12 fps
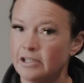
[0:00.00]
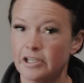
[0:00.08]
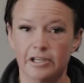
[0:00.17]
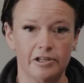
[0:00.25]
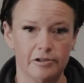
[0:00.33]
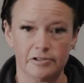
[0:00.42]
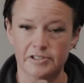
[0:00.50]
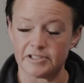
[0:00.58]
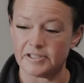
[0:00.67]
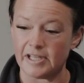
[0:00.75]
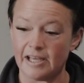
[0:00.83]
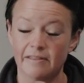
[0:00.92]
You can use
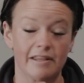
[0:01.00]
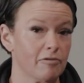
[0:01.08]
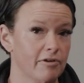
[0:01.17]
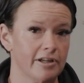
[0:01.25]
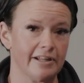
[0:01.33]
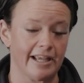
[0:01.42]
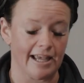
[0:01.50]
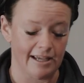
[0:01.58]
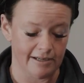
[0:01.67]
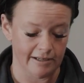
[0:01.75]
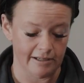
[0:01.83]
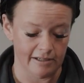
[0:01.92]
just that, they're really
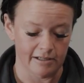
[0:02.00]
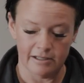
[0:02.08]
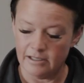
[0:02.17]
handy.